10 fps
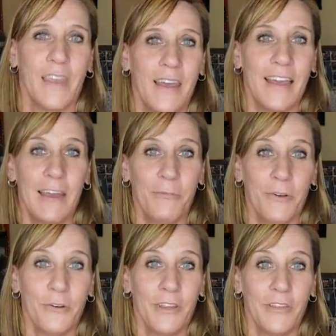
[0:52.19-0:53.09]
I
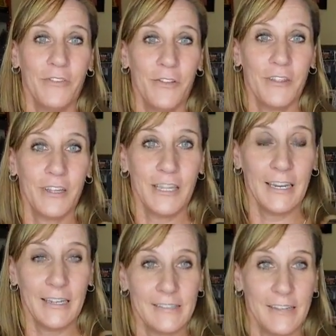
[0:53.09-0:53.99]
will give you the
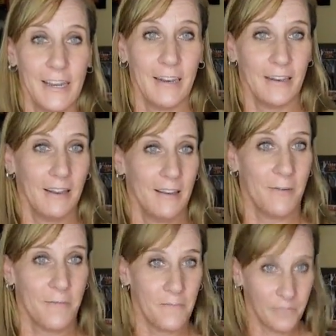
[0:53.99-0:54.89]
link. It's
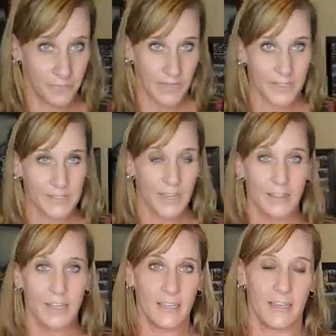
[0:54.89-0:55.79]
in
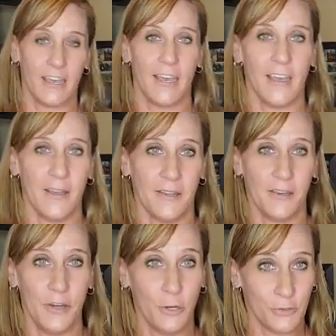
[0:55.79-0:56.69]
the
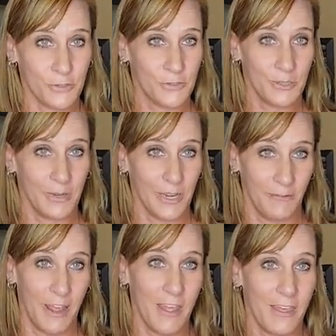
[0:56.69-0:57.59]
notes to begin
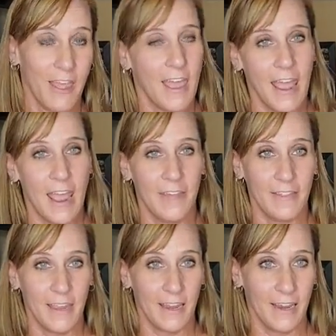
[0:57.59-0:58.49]
with, and
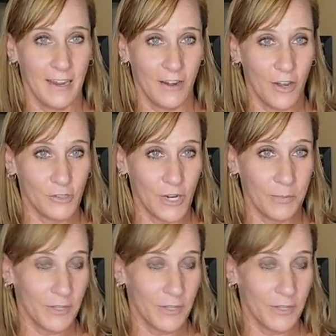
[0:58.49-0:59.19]
then I'll drop you the